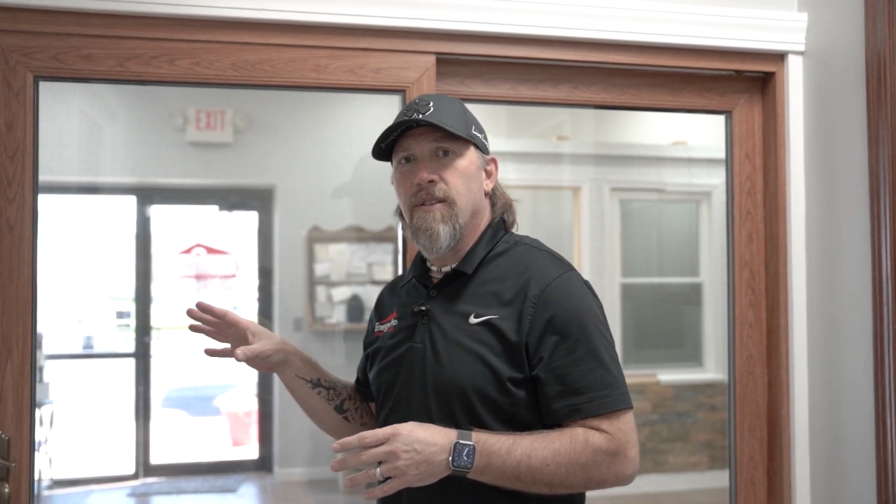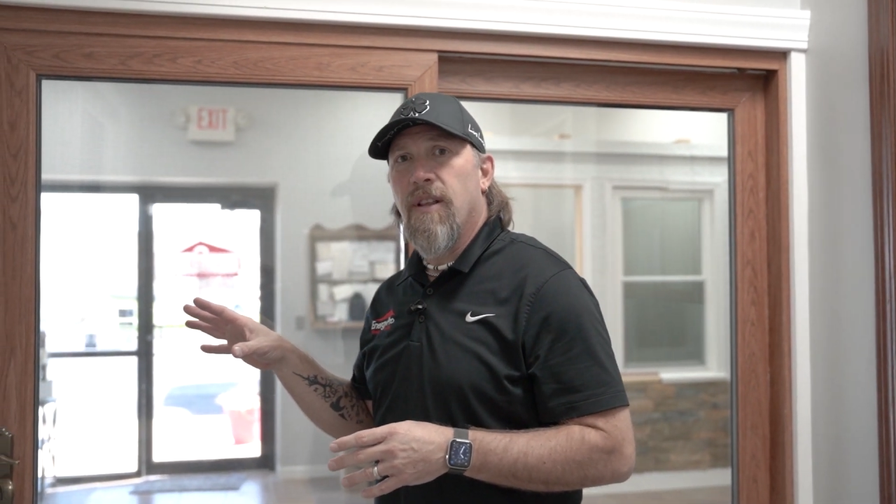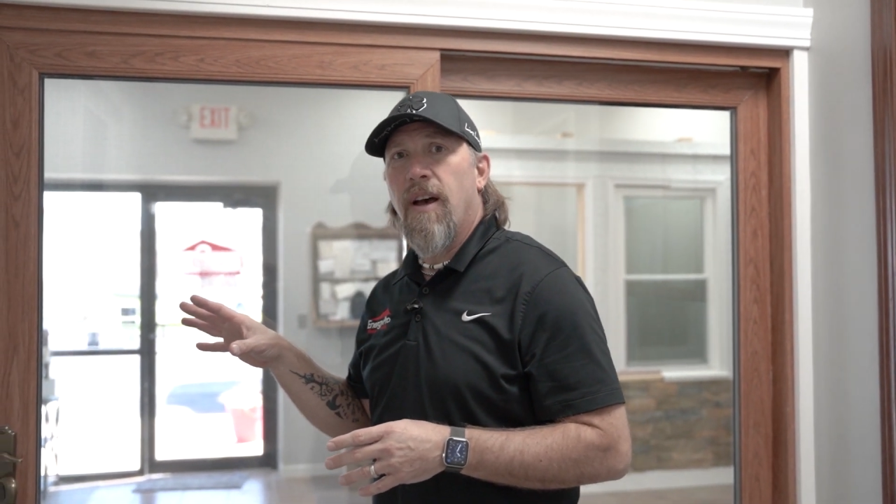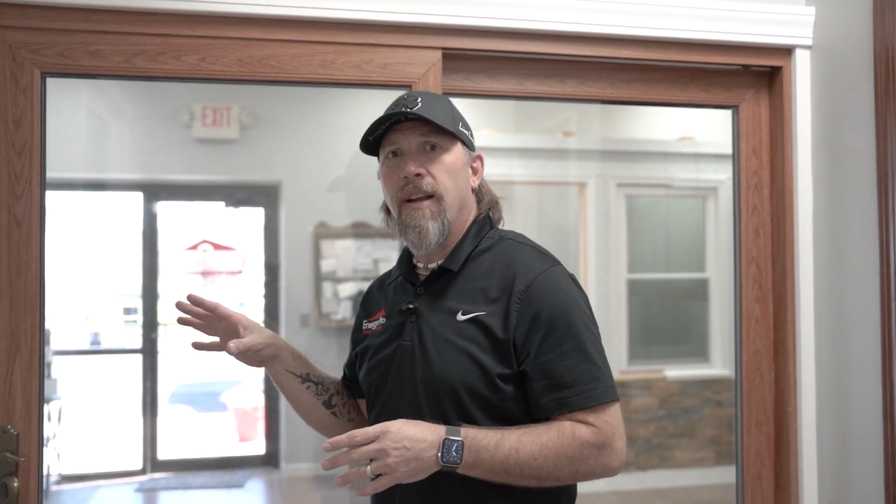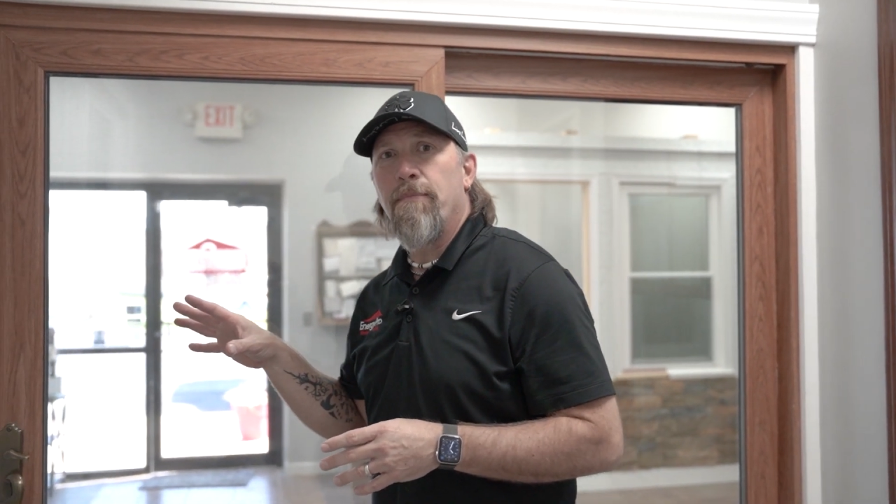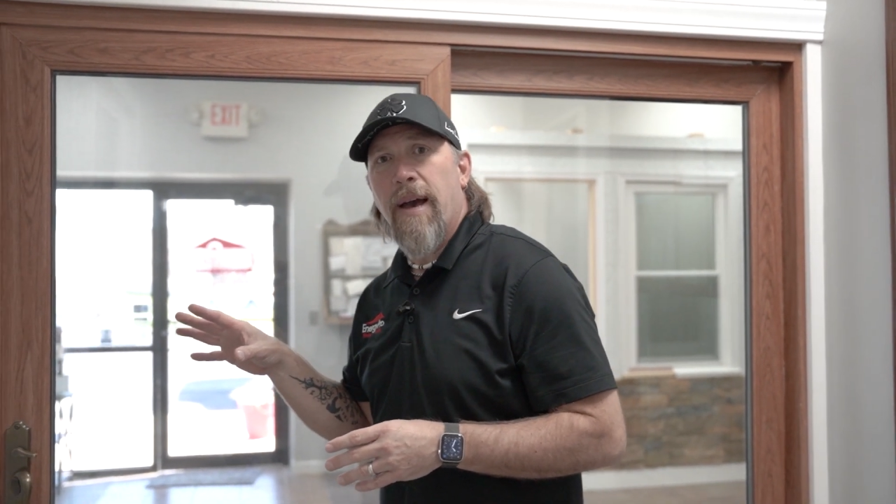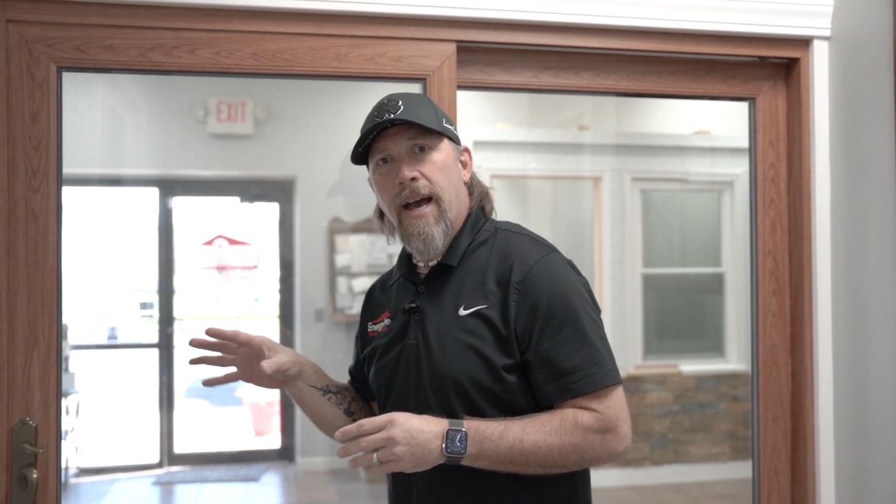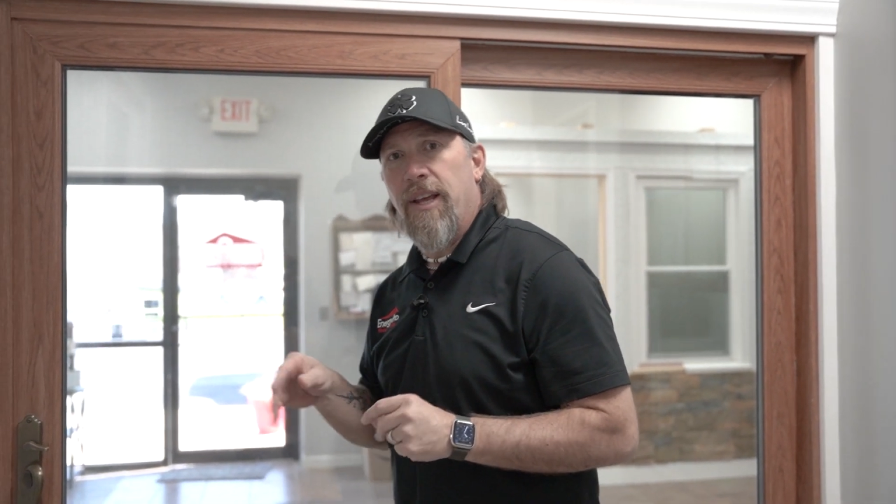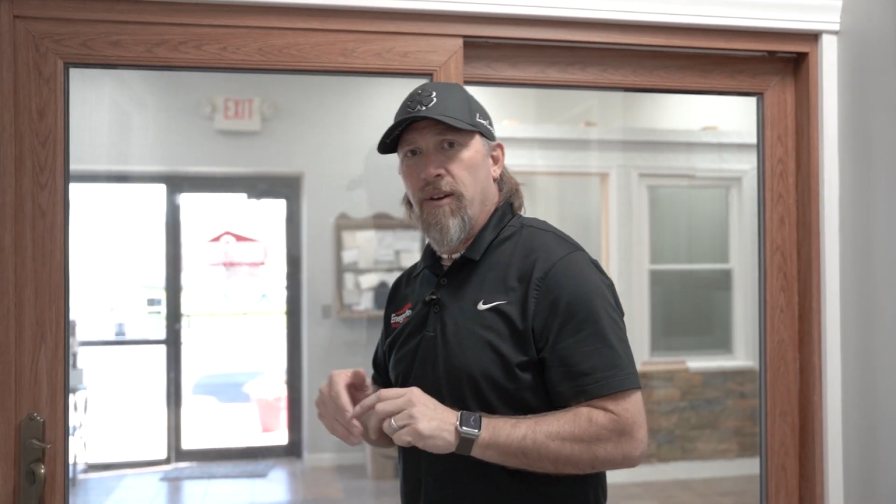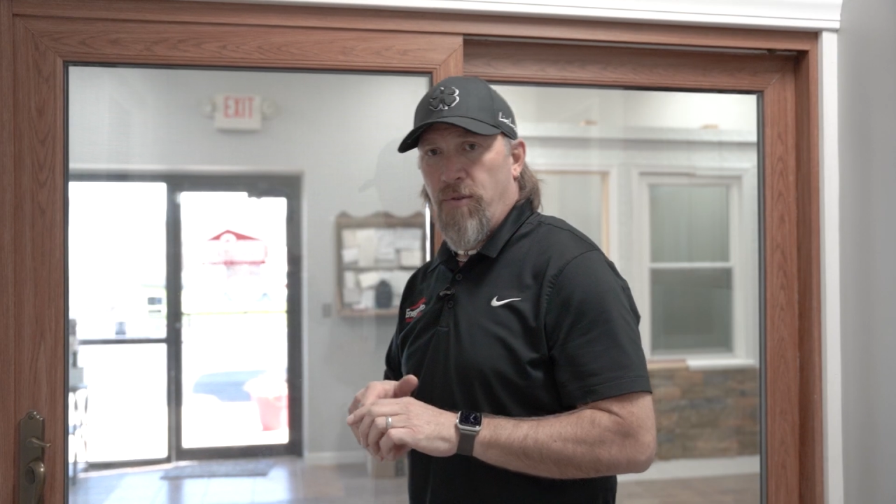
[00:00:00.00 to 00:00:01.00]
sliding
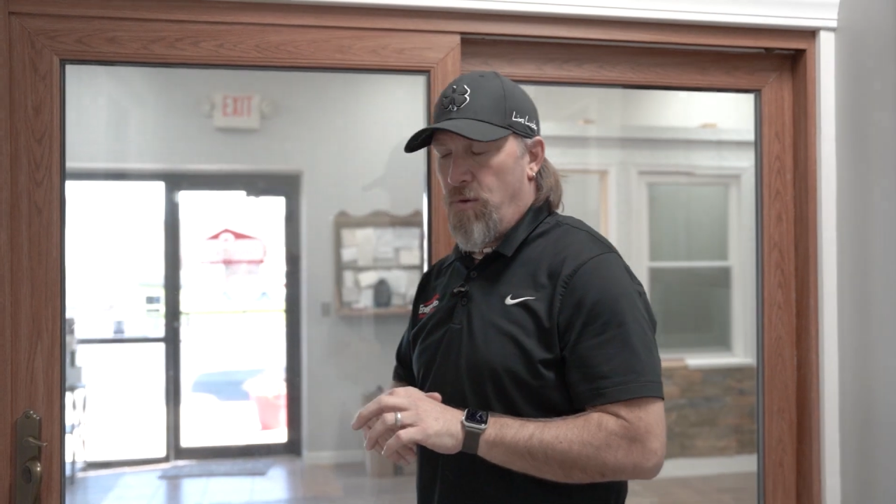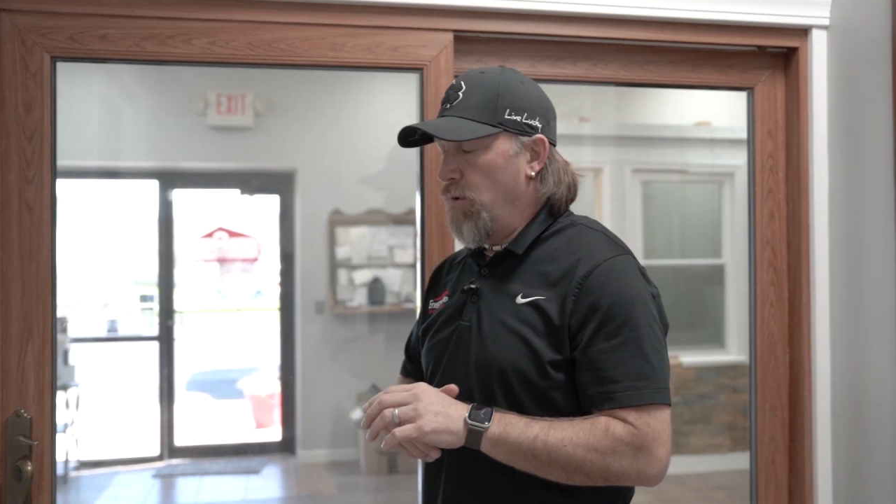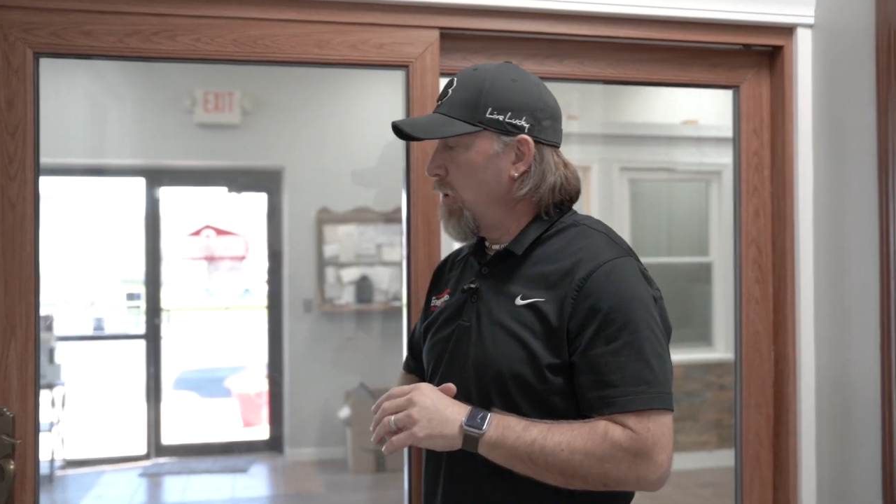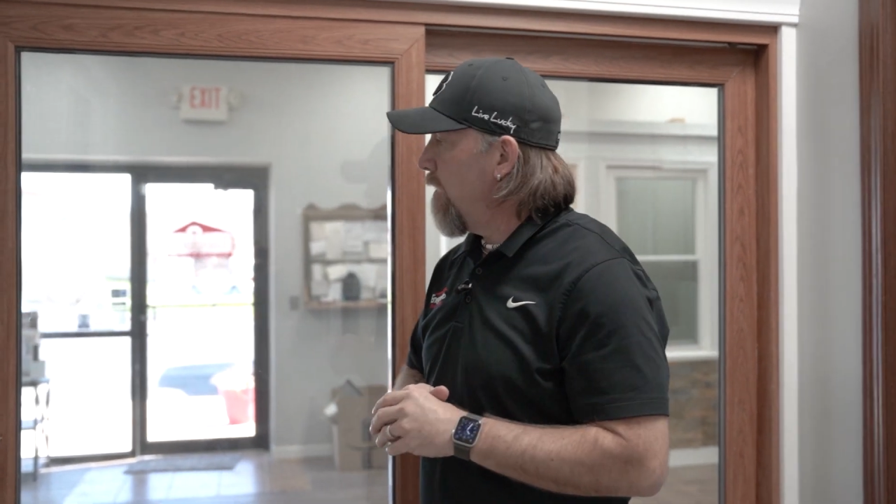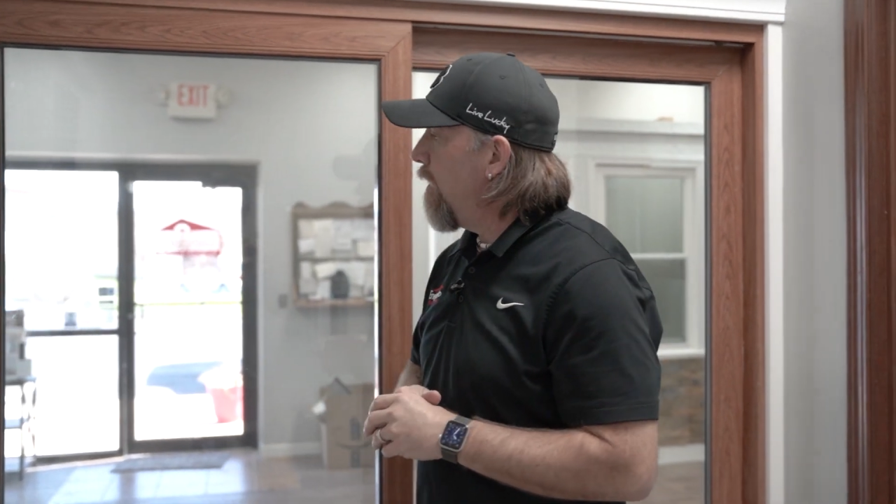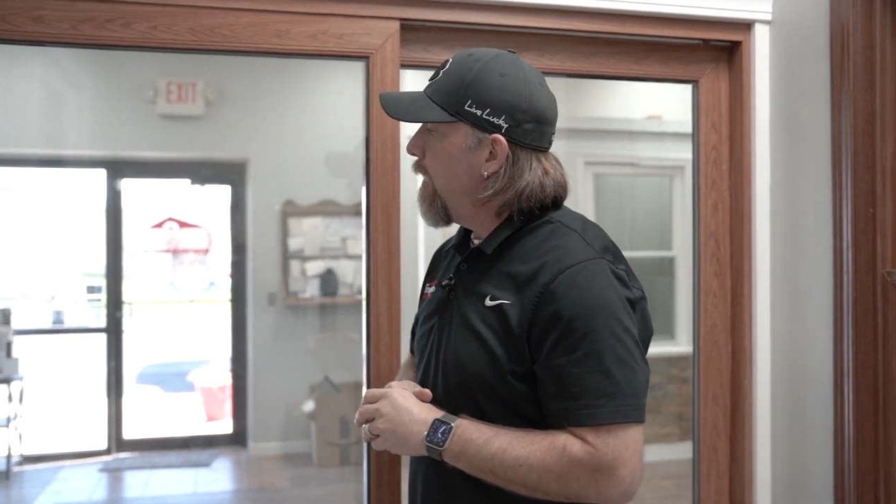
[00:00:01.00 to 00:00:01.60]
patio door.